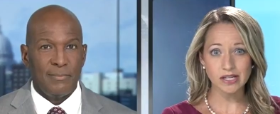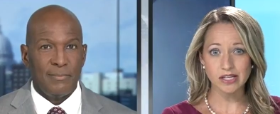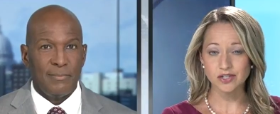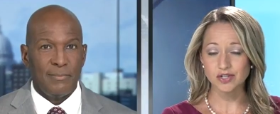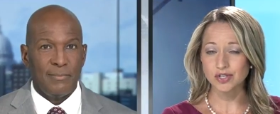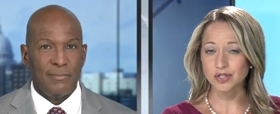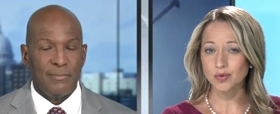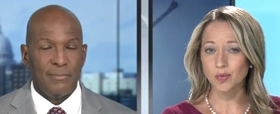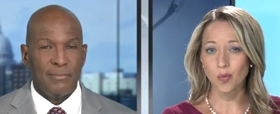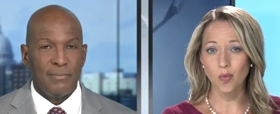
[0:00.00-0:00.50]
Speaker 1: is
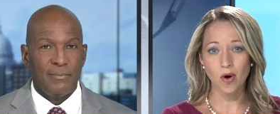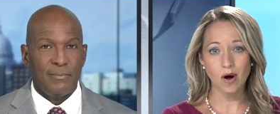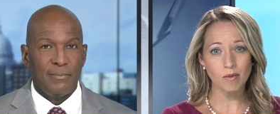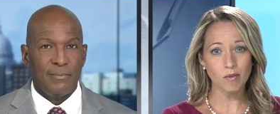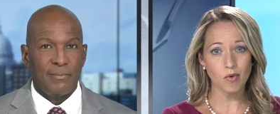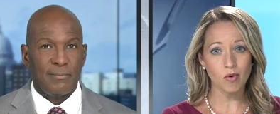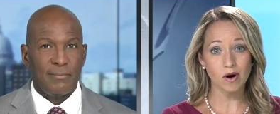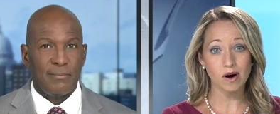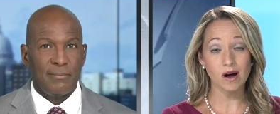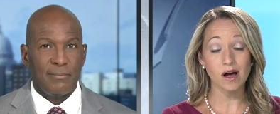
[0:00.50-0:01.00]
just one
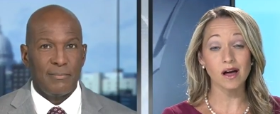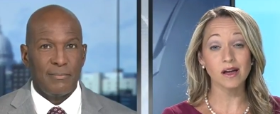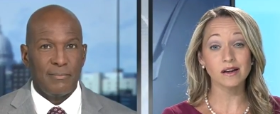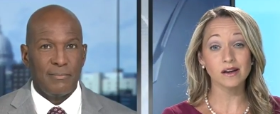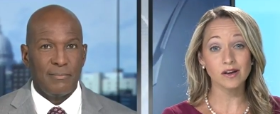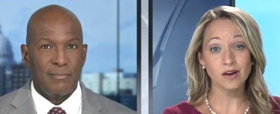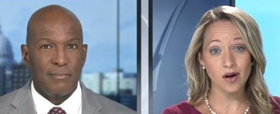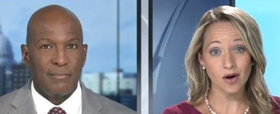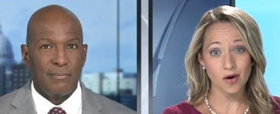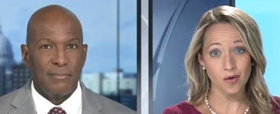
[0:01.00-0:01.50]
more
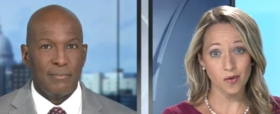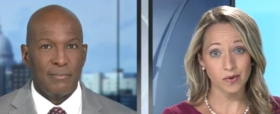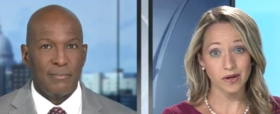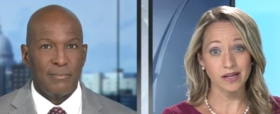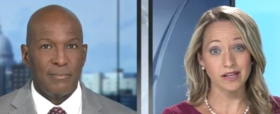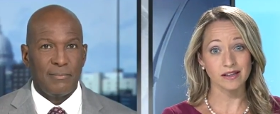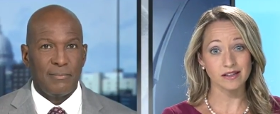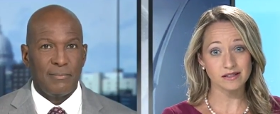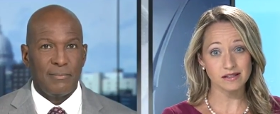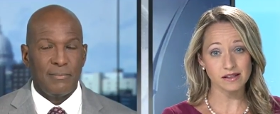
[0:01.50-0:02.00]
unknown
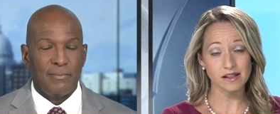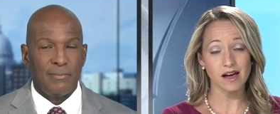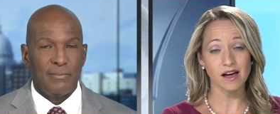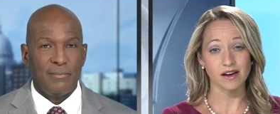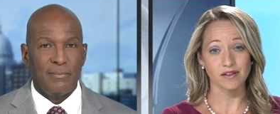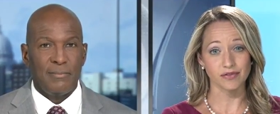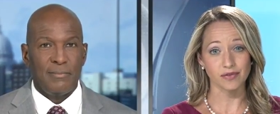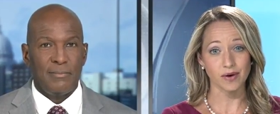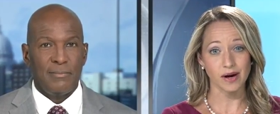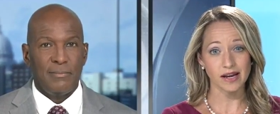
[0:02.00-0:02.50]
in his
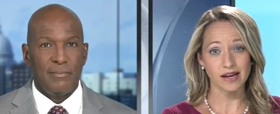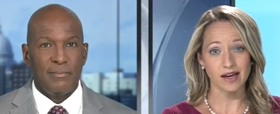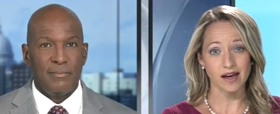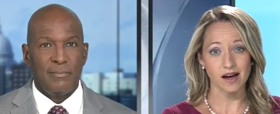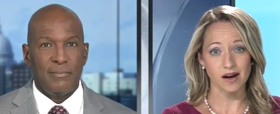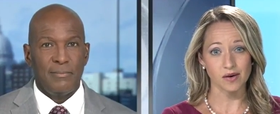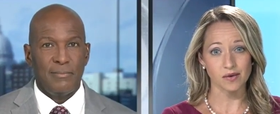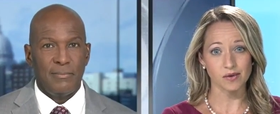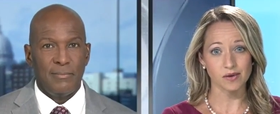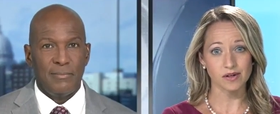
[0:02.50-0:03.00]
life right
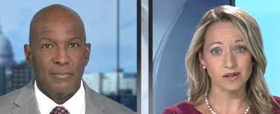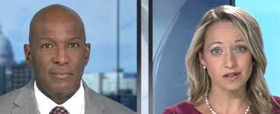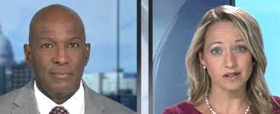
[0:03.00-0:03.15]
now.